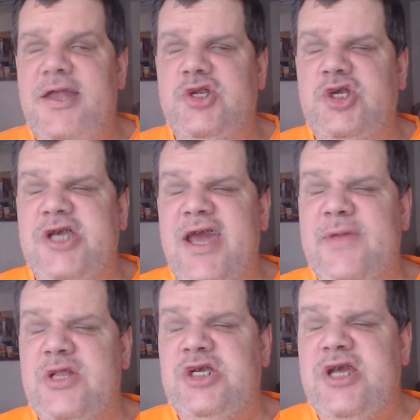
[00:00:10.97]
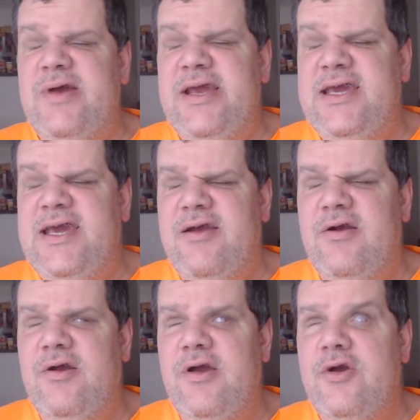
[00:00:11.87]
Jam and Jerry
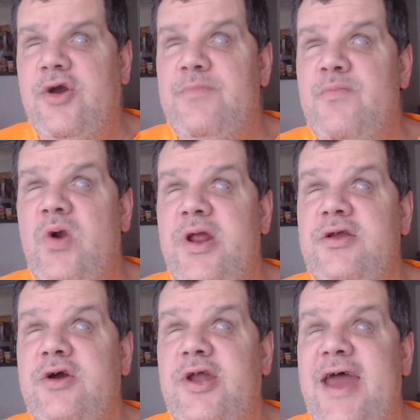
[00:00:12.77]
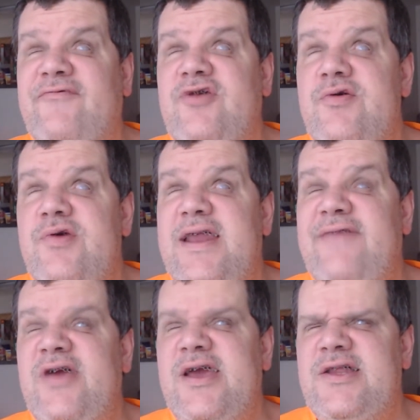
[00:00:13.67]
here. Good morning, good afternoon, good
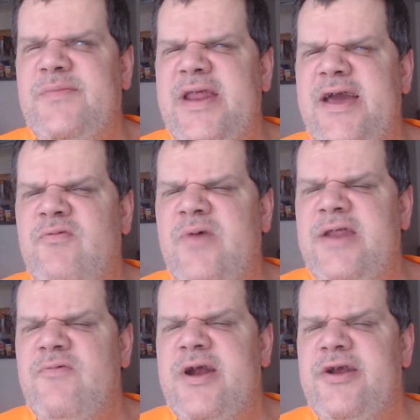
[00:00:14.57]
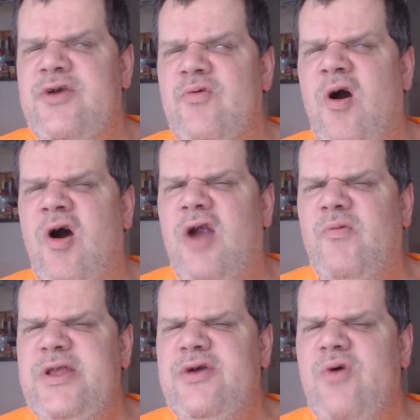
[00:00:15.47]
evening, depending on when and where you are
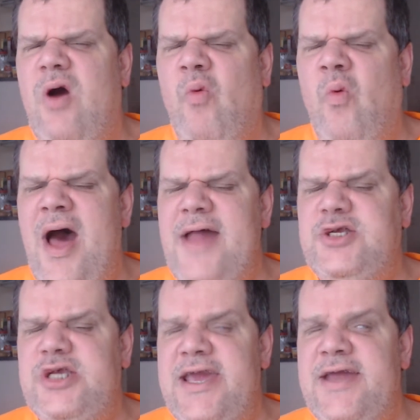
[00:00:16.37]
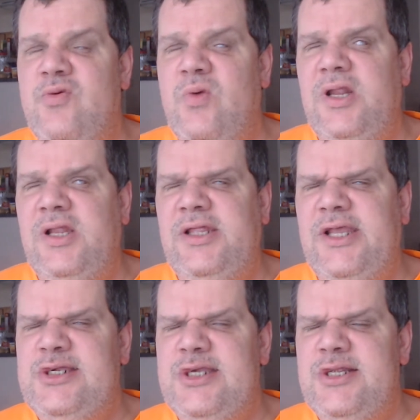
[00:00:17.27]
when you watch and or
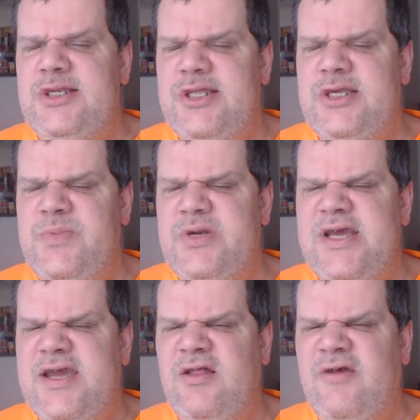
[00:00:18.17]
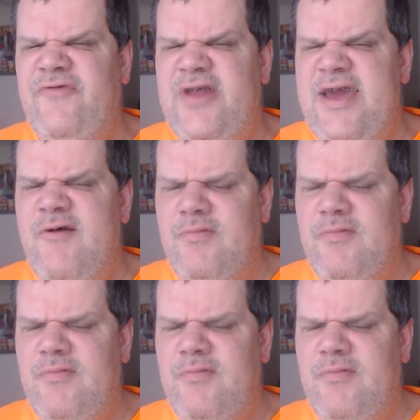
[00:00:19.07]
listen to this particular video.